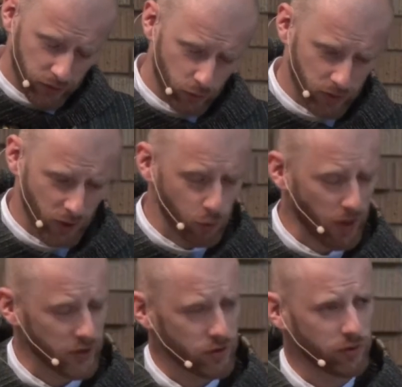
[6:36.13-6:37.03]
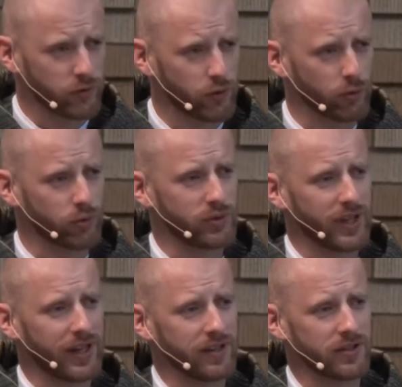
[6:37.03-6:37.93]
So the question for
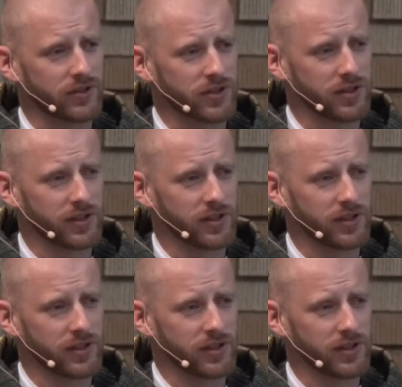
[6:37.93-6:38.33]
today is,